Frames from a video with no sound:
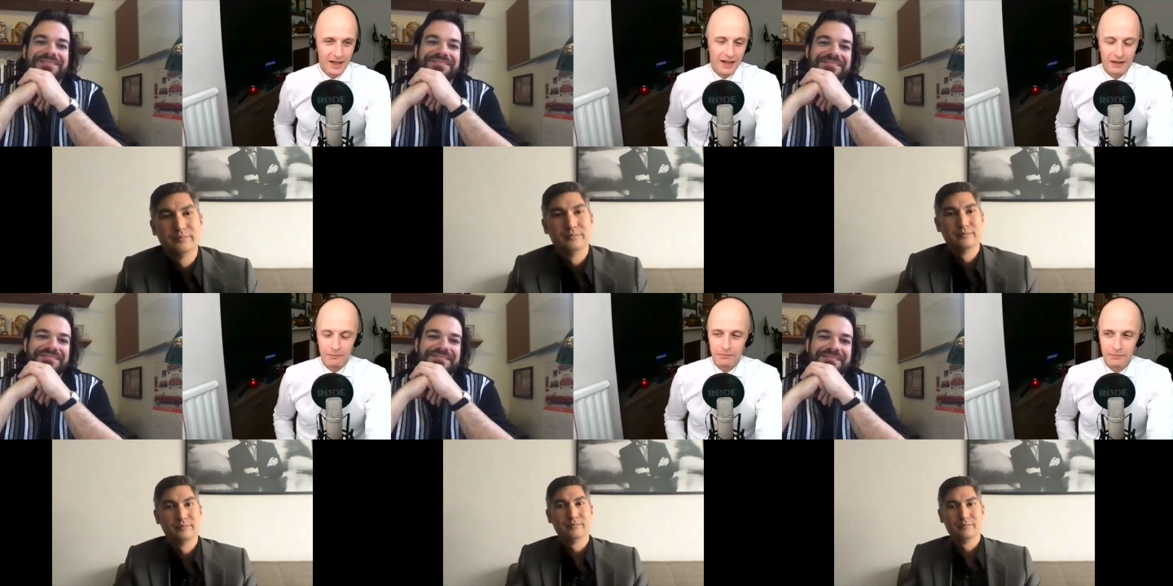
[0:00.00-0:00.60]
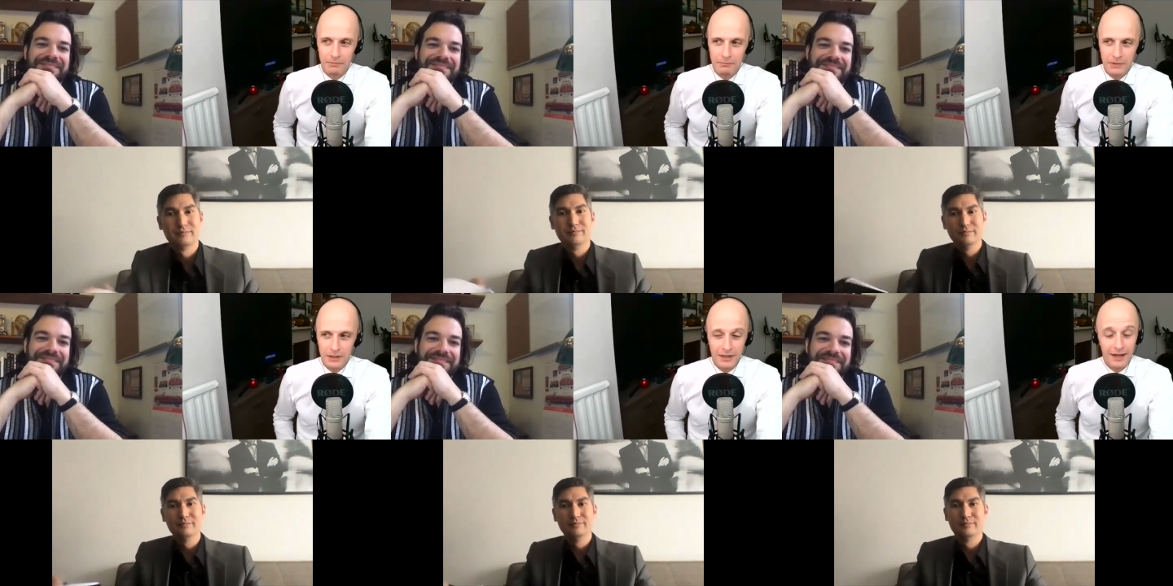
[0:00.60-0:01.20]
Speaker 1: Um,
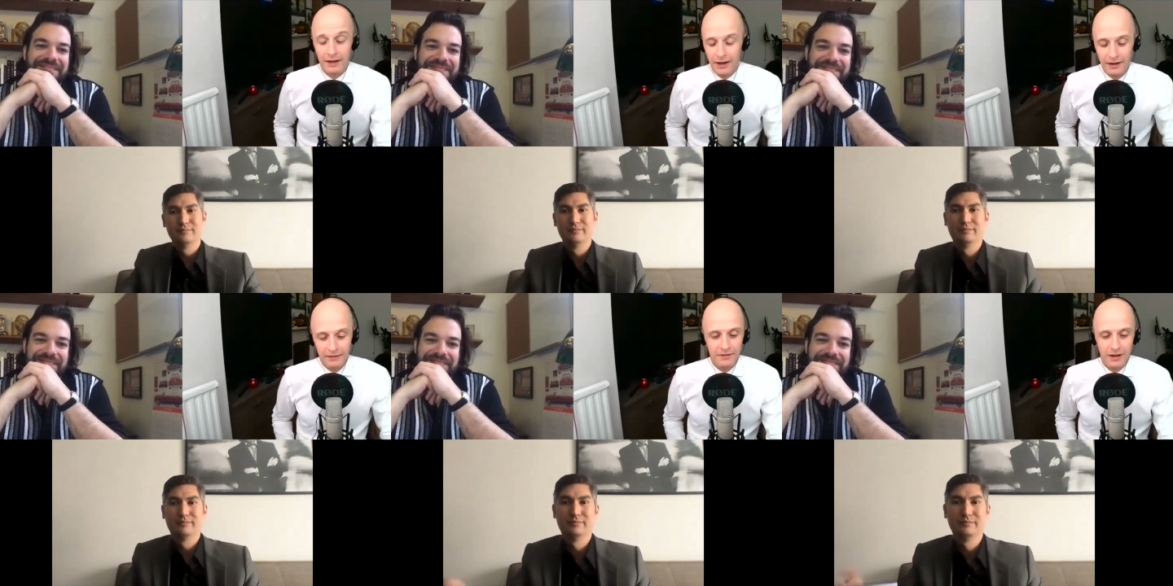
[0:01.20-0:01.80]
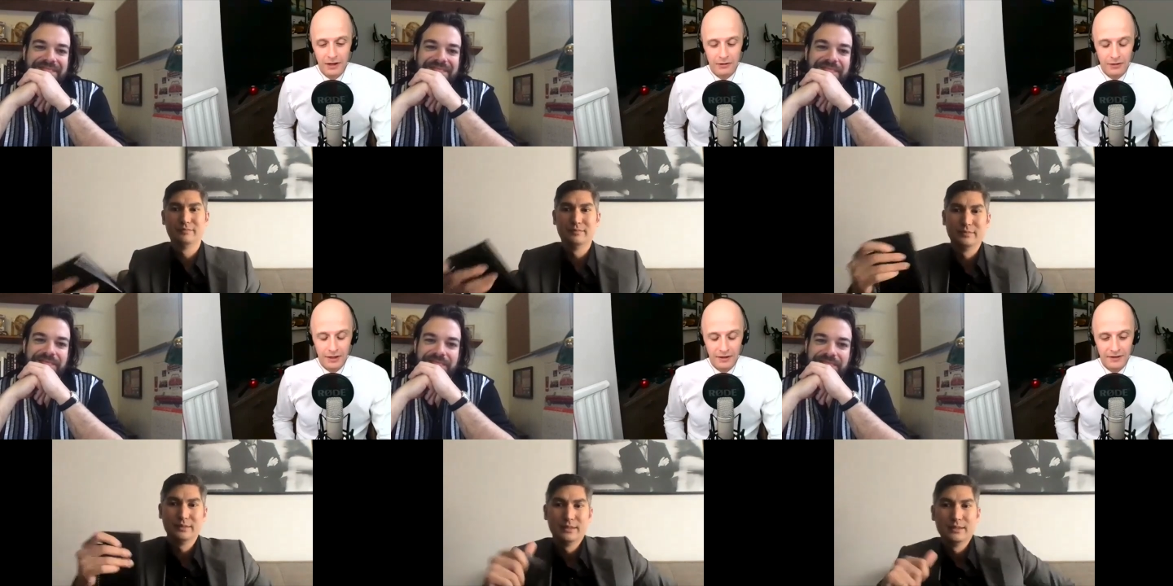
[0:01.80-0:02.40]
So yeah, I, I I
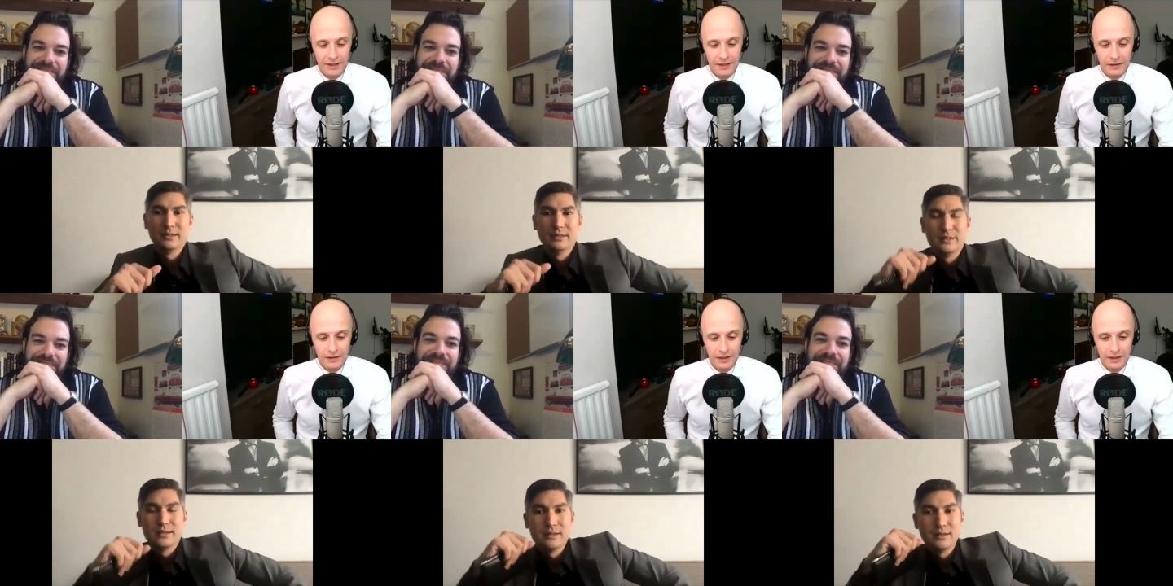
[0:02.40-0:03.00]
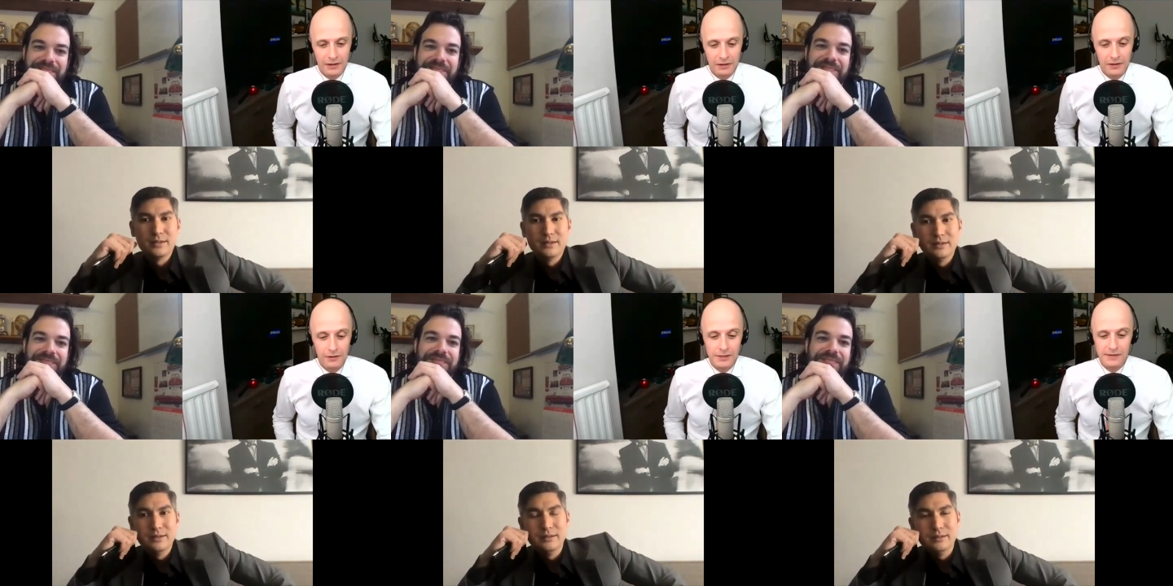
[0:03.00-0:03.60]
agree. I think he's he's had a
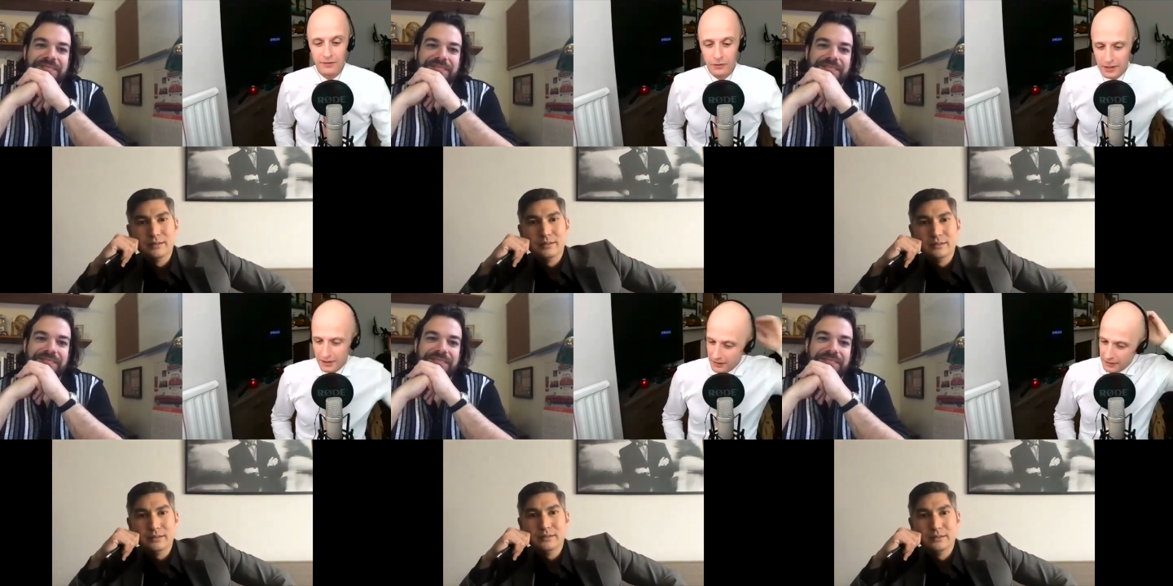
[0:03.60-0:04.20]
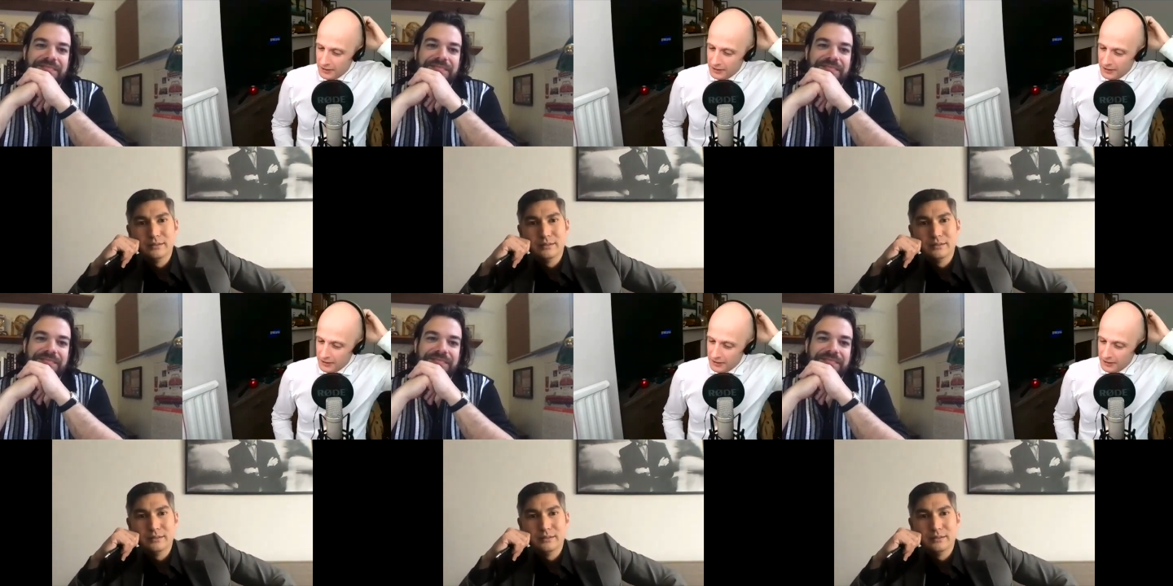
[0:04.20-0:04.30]
huge influence, and